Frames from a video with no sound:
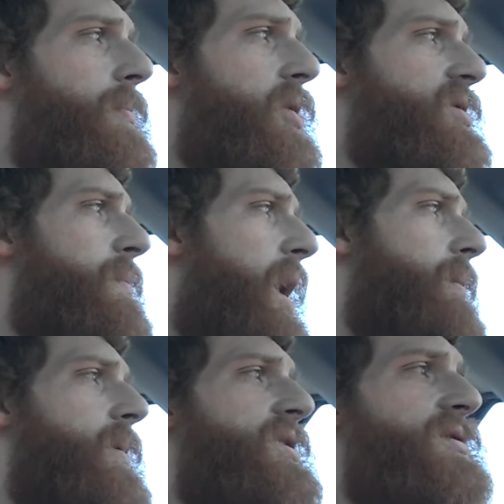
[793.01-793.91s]
most of the
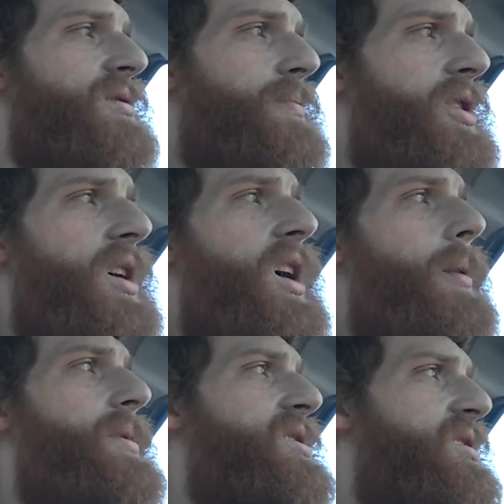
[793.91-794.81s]
bad reasons are pretty
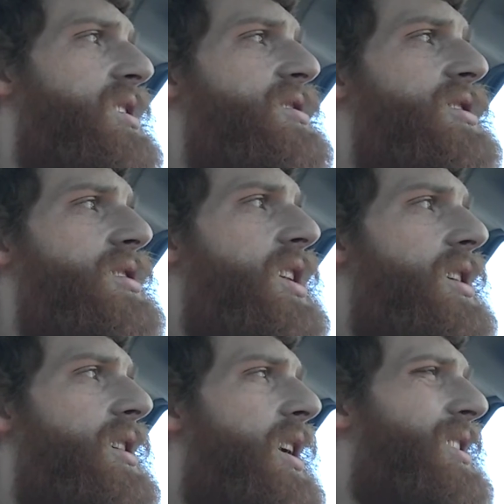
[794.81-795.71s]
common sense, and
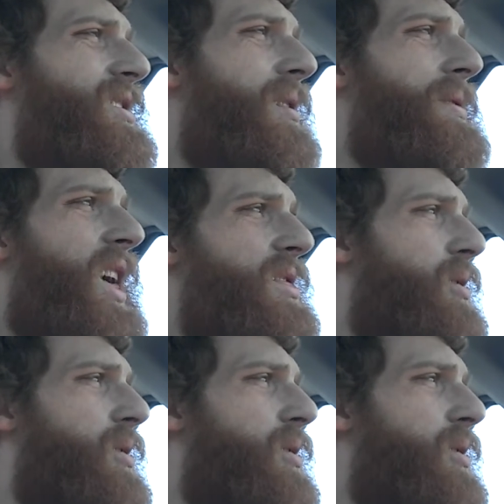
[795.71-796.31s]
that on top of that,